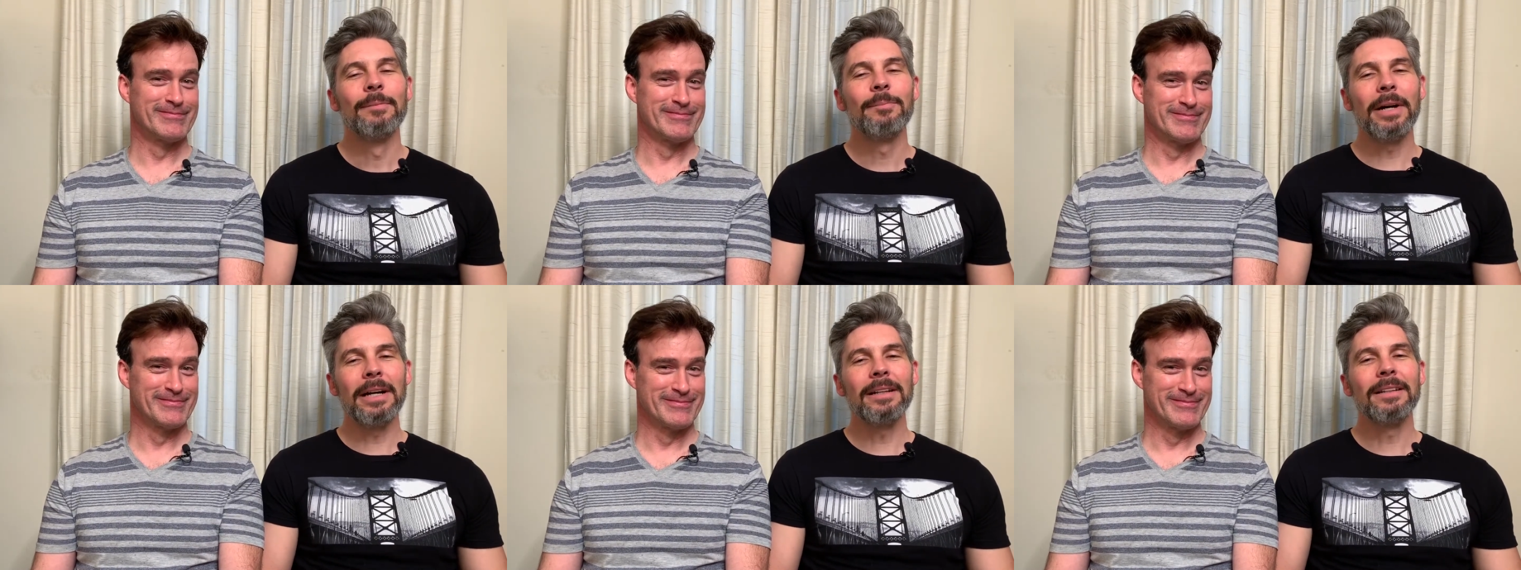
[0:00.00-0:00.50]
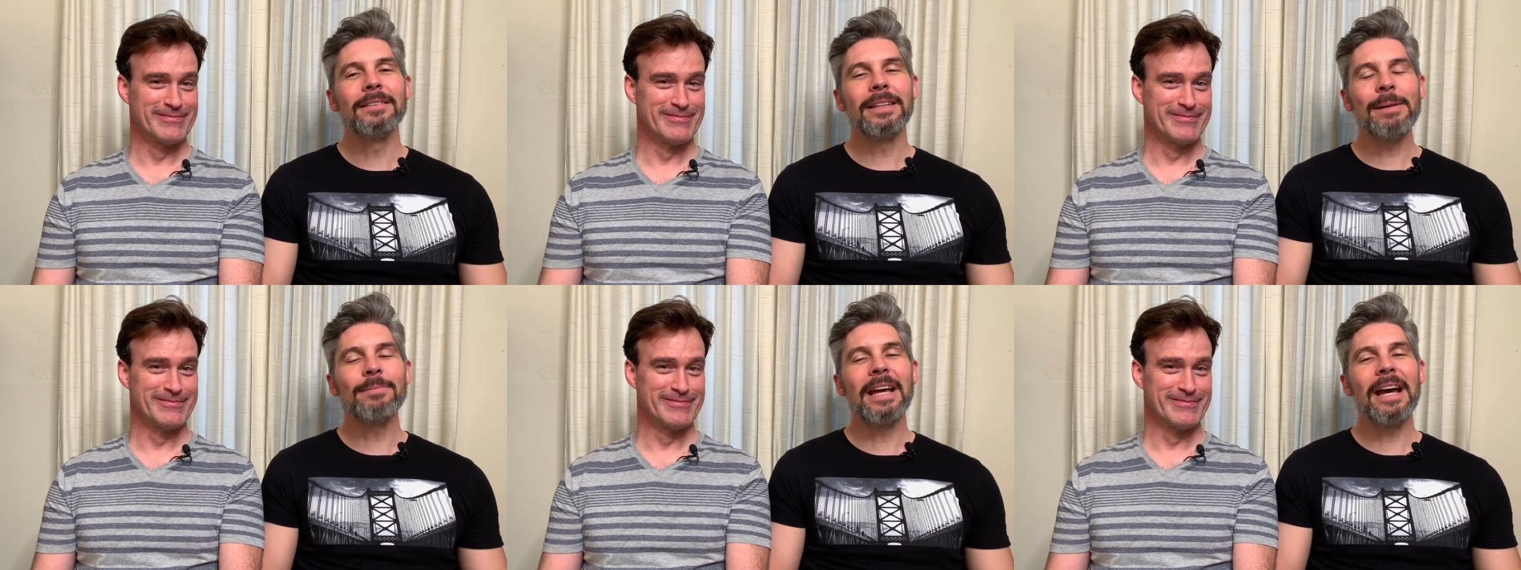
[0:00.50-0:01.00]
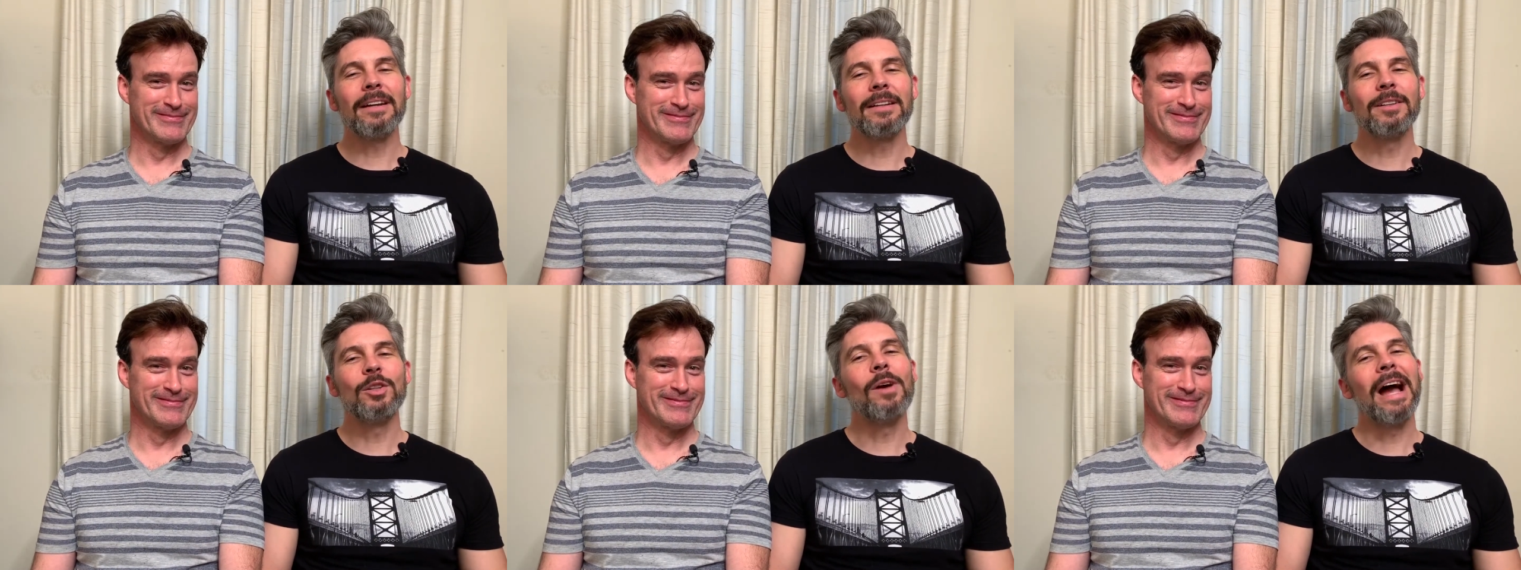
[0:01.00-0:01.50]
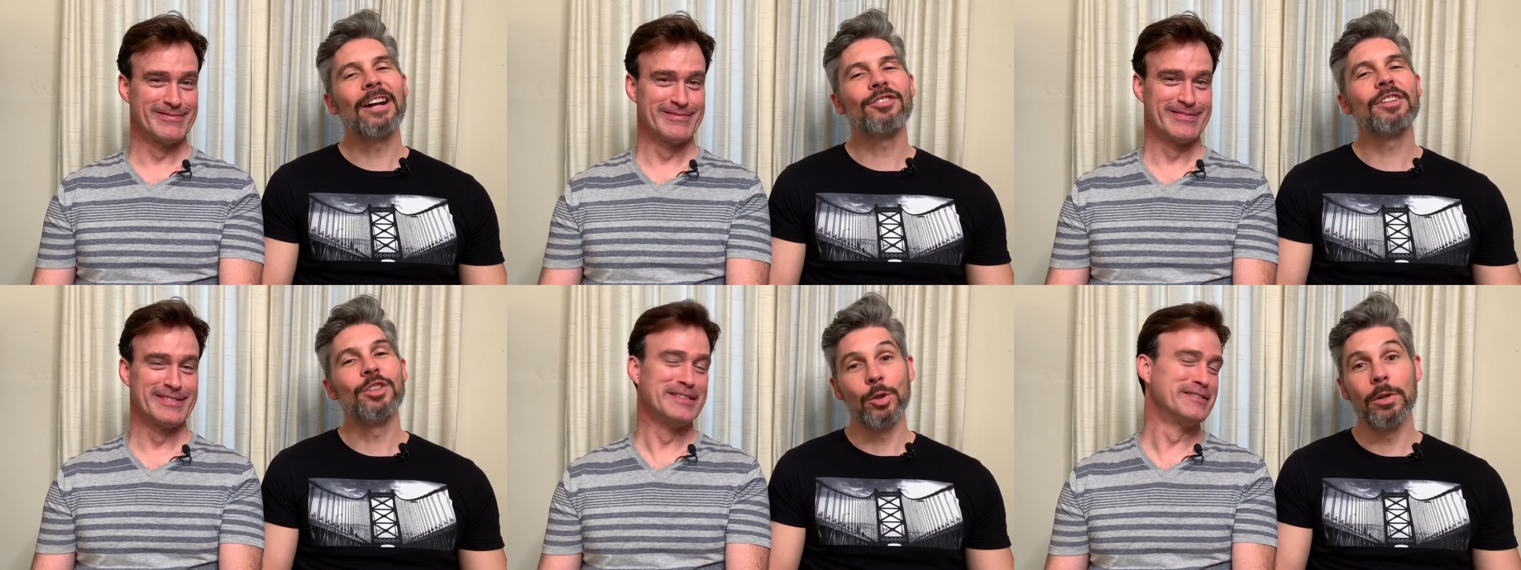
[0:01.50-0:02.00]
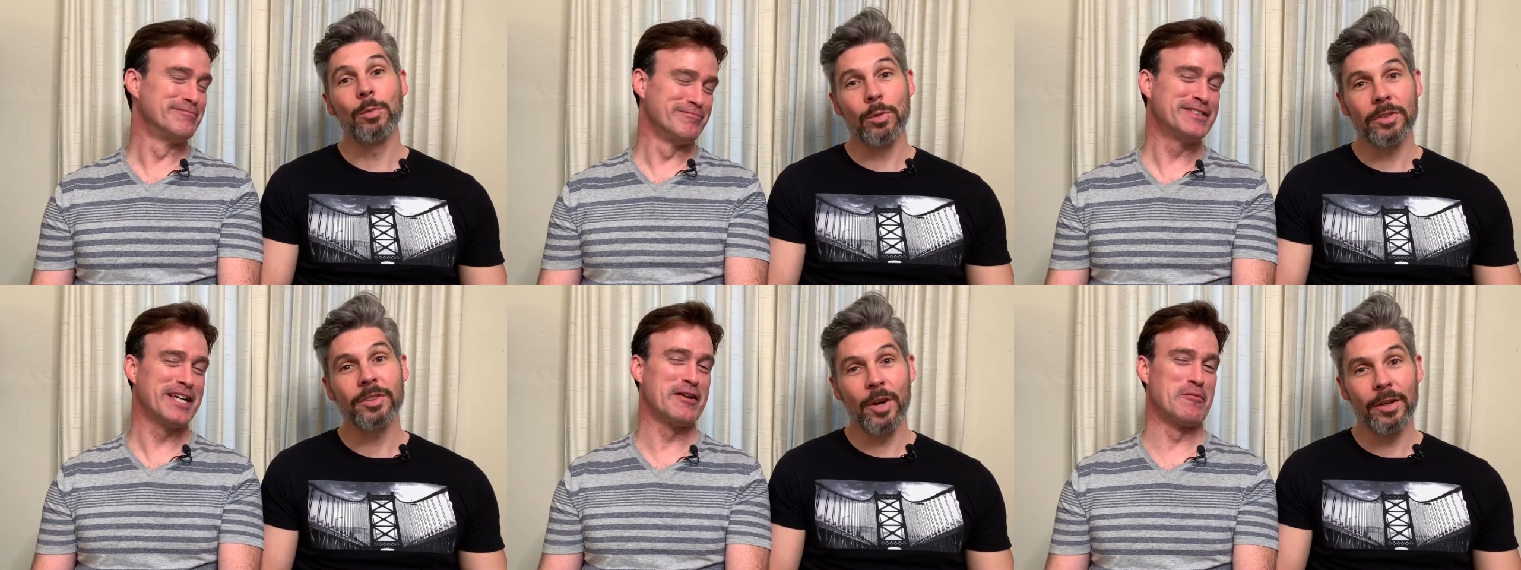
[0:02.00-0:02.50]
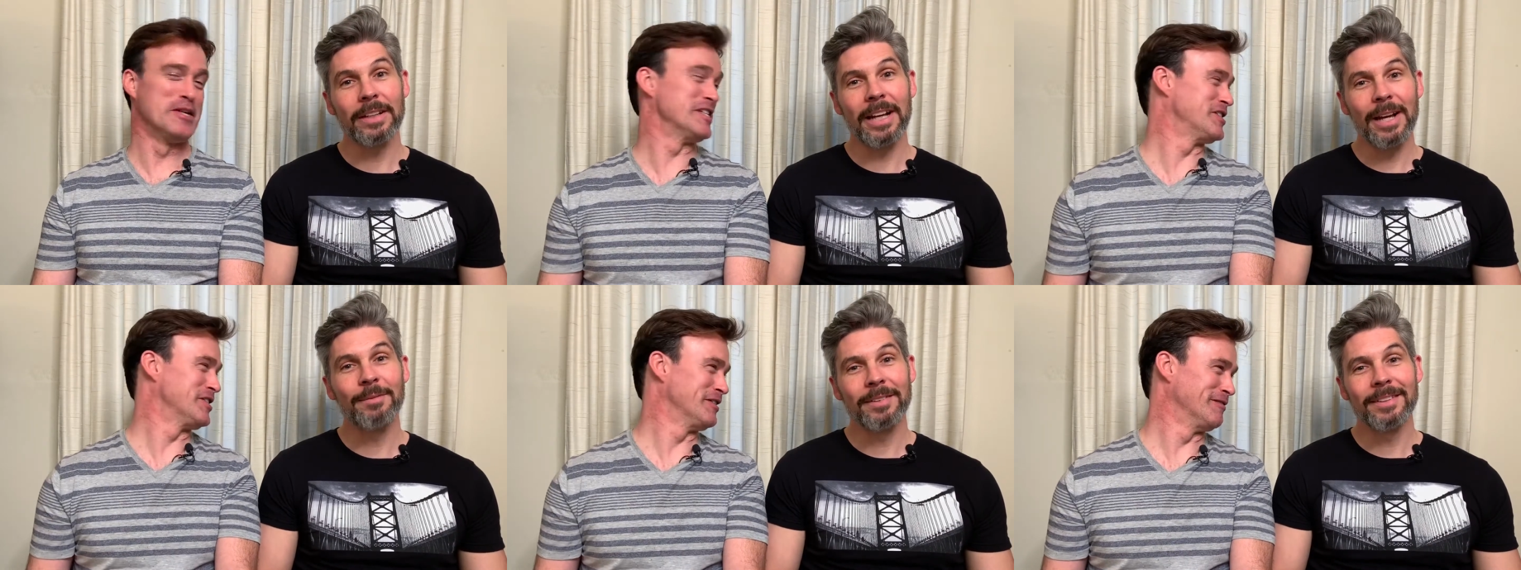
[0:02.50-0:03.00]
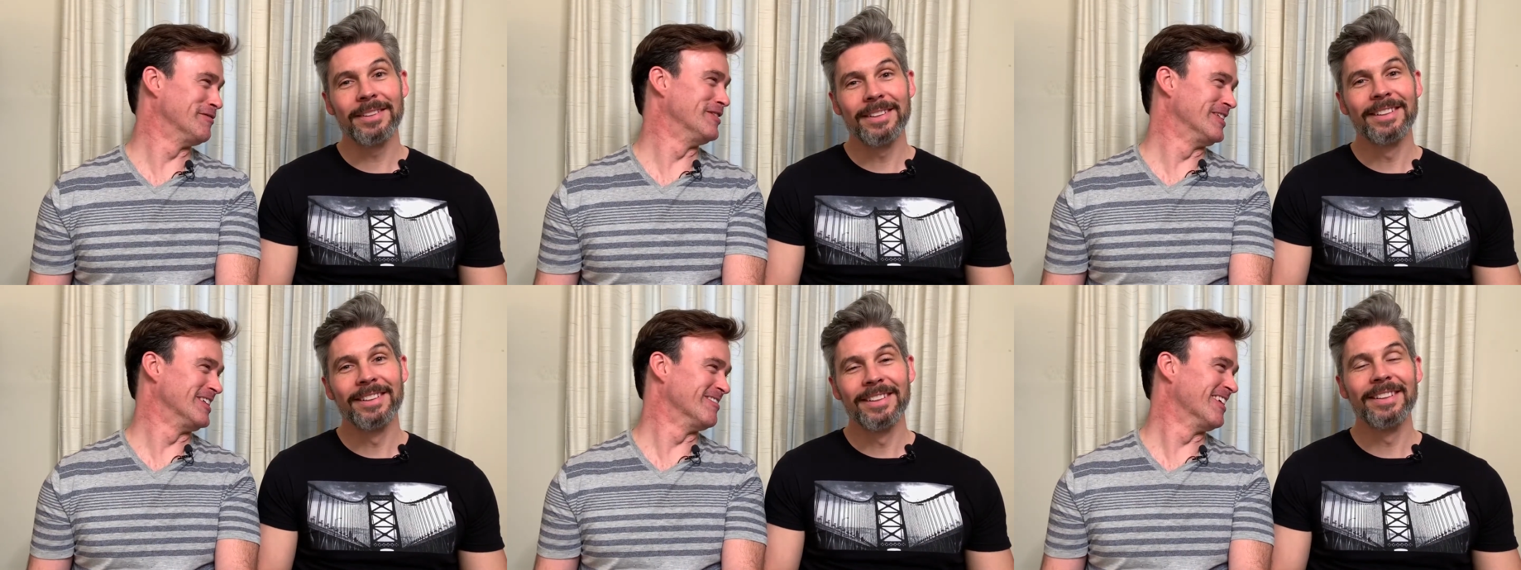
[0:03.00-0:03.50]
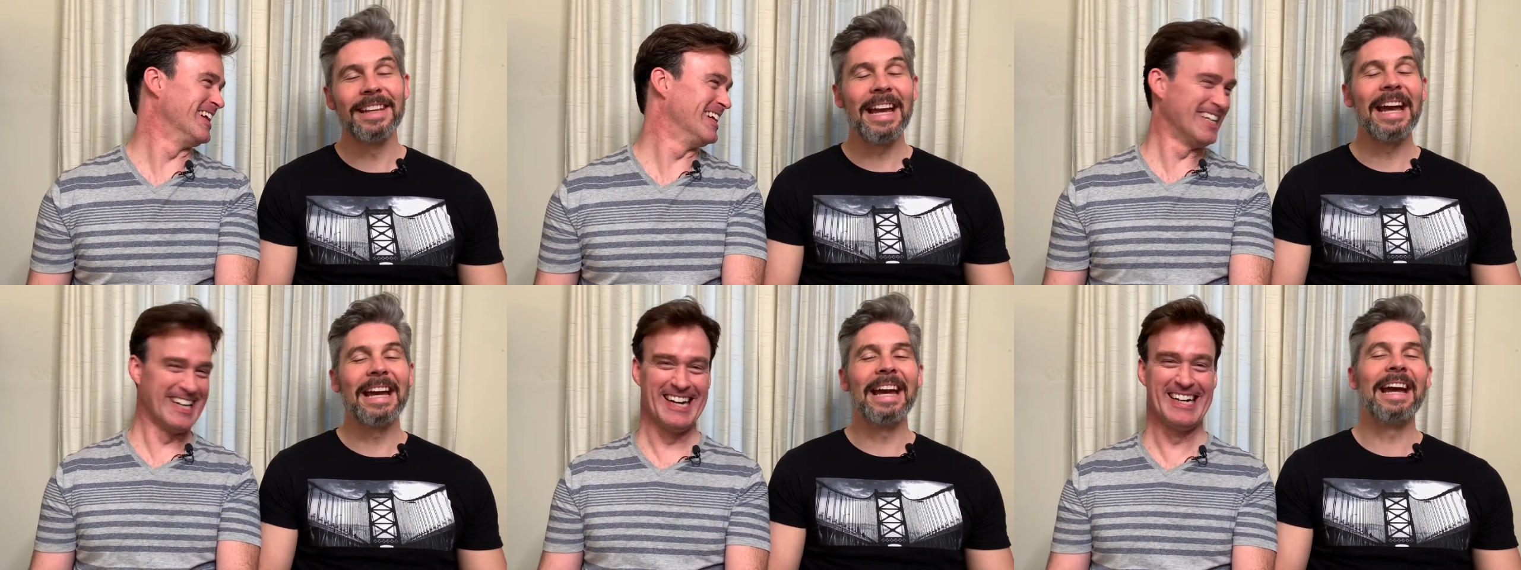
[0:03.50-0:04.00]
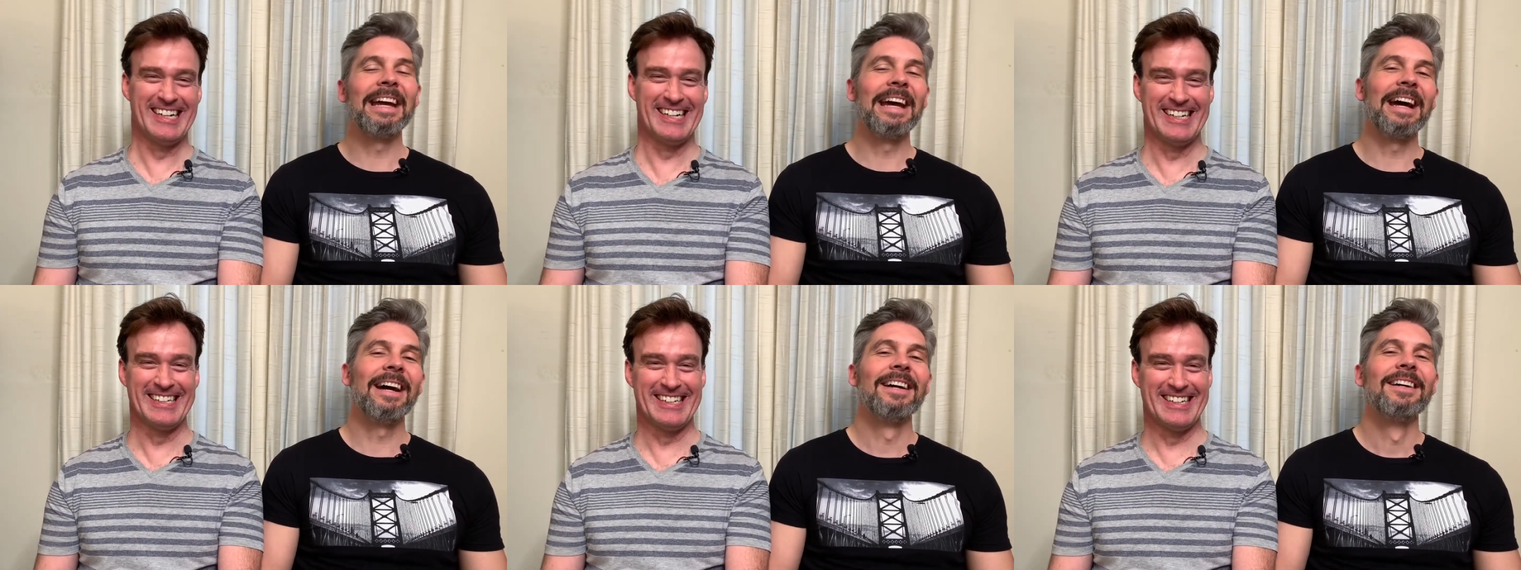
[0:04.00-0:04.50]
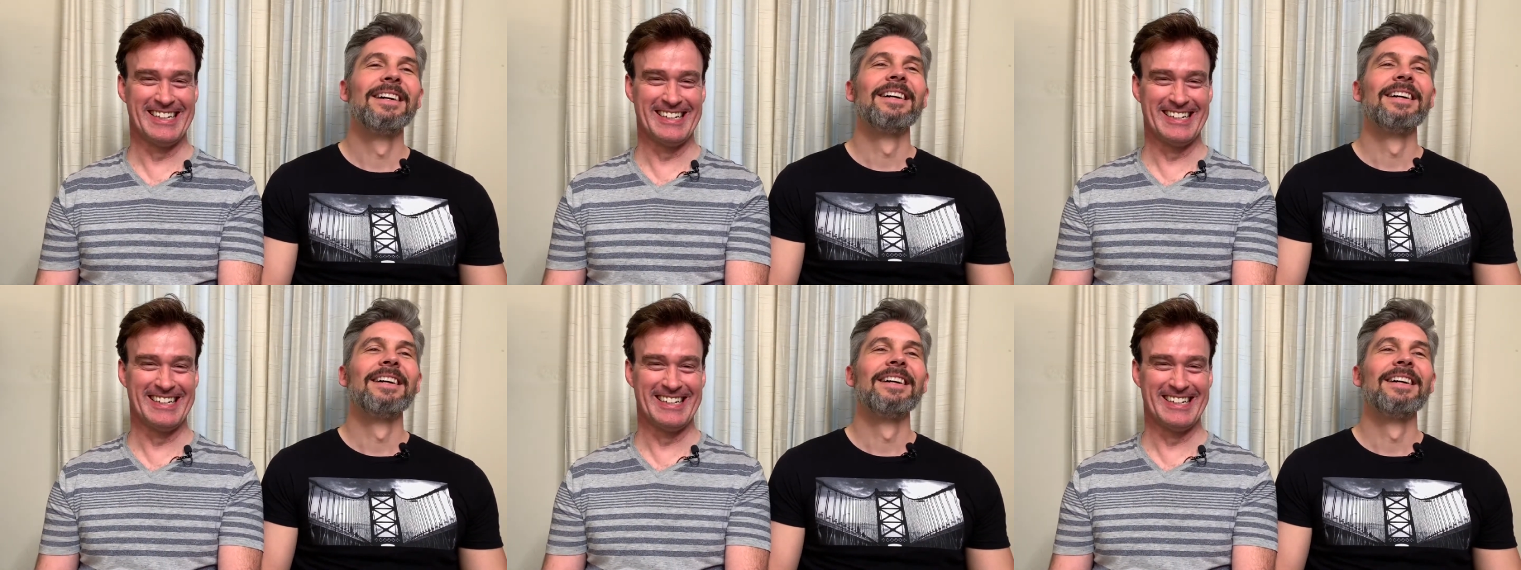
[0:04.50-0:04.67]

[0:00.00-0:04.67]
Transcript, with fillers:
Speaker 1: But deep down, you actually knew it was. Kind of wish happen. you would, right? yeah. yeah. yeah, yeah.